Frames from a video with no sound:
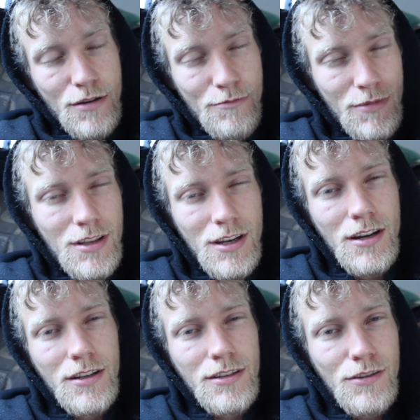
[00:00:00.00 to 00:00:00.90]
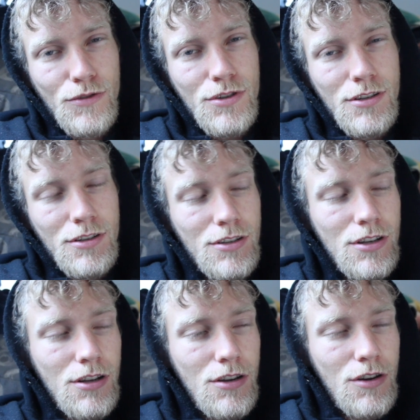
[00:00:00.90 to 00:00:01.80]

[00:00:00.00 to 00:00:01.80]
A million excuses